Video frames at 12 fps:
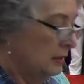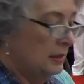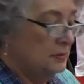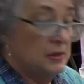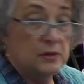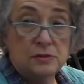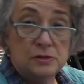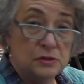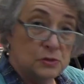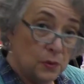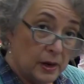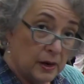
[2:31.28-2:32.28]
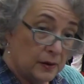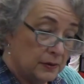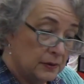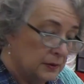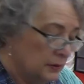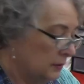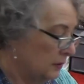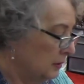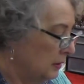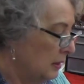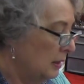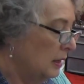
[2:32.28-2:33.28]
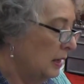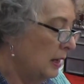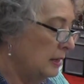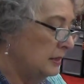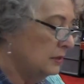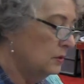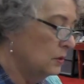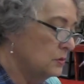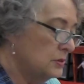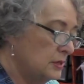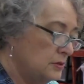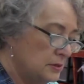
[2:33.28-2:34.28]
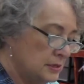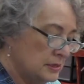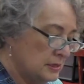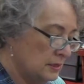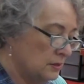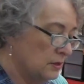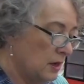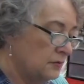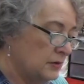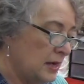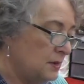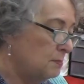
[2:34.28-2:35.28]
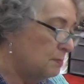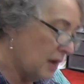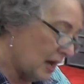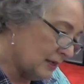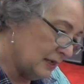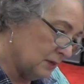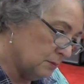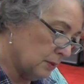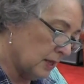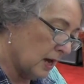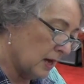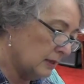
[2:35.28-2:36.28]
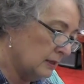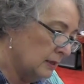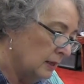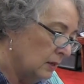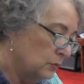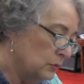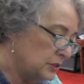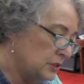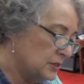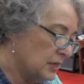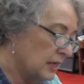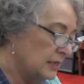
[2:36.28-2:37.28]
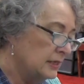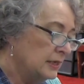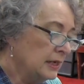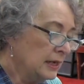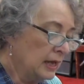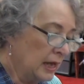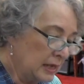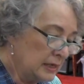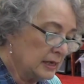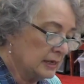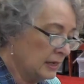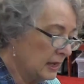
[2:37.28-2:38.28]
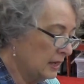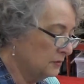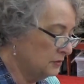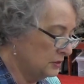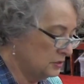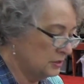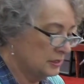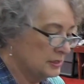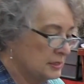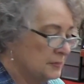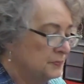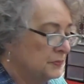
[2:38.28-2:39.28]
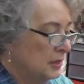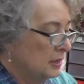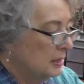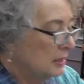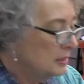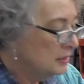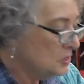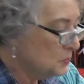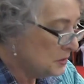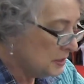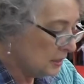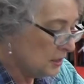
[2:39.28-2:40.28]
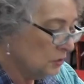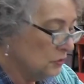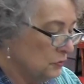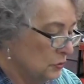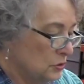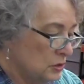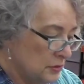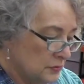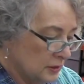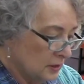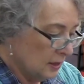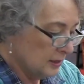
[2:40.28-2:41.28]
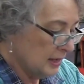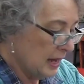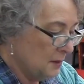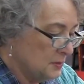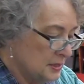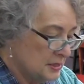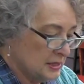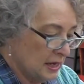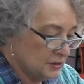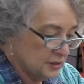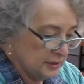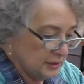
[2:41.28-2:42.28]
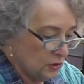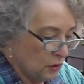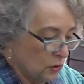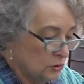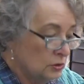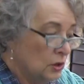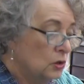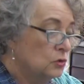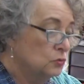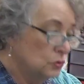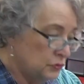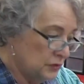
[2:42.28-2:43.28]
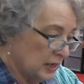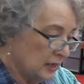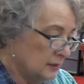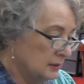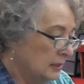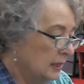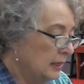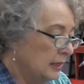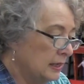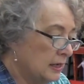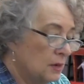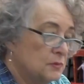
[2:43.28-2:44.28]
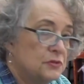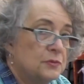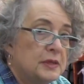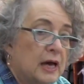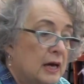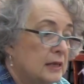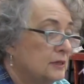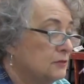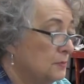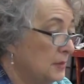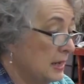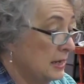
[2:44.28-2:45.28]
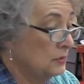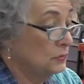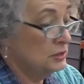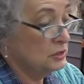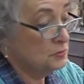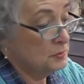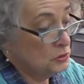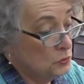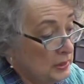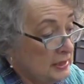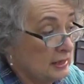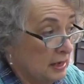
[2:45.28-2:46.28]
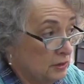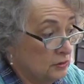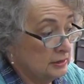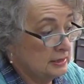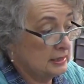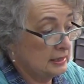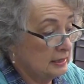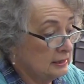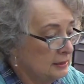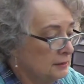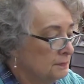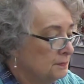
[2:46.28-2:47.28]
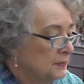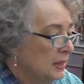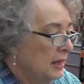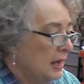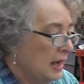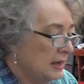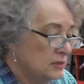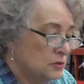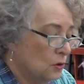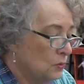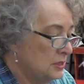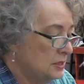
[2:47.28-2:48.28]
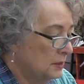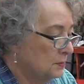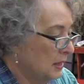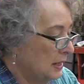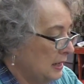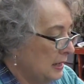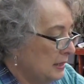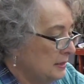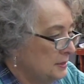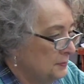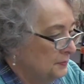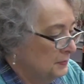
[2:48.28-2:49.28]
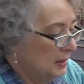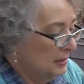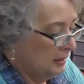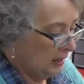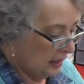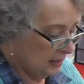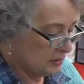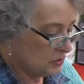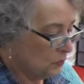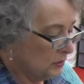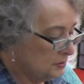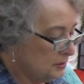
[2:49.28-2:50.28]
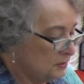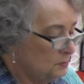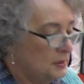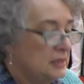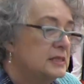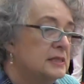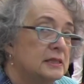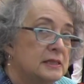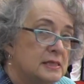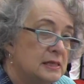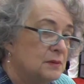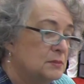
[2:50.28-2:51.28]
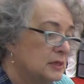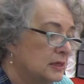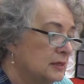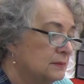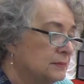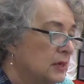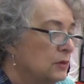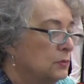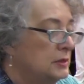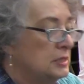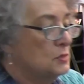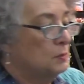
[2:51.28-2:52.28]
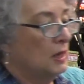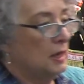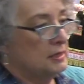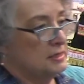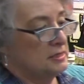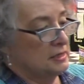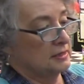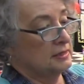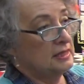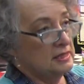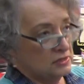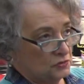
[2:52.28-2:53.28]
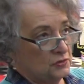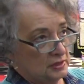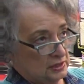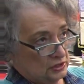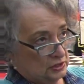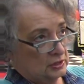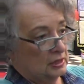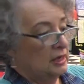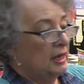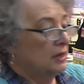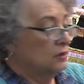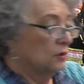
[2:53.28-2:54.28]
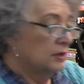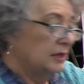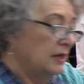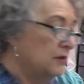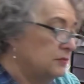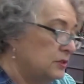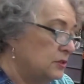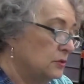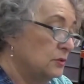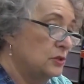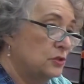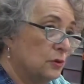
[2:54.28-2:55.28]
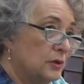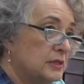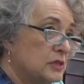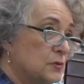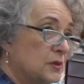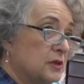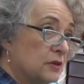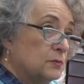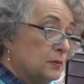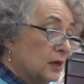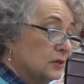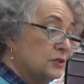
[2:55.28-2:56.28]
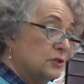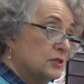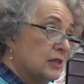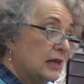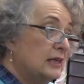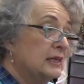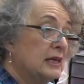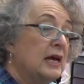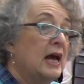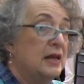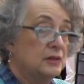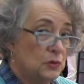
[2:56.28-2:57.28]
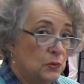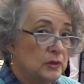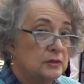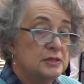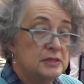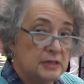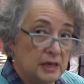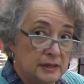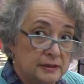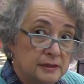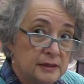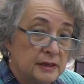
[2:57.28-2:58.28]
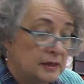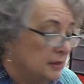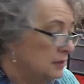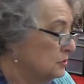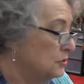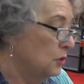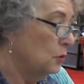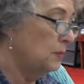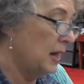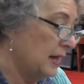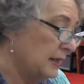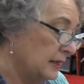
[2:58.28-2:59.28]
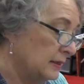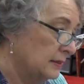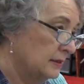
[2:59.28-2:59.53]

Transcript: and there's the square. And it goes into the center of a backing block, which is cut 8.5 inches. This particular version of the log cabin is actually called roof tile. It comes from the Isle of Man, which is between Ireland and England, and it's always done by hand, and it's quilted and pieced at the same time. When this block is done, it's finished, and all I have to do is join this with other blocks just like it, and the quilt is done. There's no batting